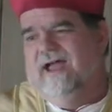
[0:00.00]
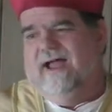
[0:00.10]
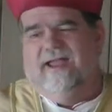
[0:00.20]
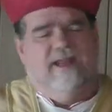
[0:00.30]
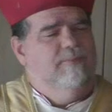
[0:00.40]

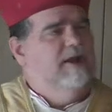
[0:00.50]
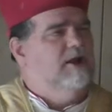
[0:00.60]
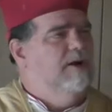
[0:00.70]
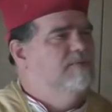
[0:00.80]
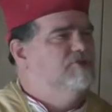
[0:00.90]
I can
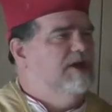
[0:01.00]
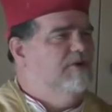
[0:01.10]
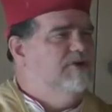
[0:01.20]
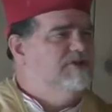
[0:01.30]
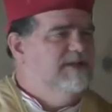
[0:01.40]
become
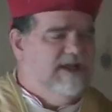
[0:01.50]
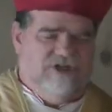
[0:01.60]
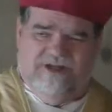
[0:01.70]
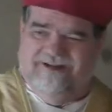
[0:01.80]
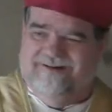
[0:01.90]
generous
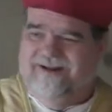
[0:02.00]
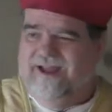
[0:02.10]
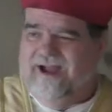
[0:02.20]
next year.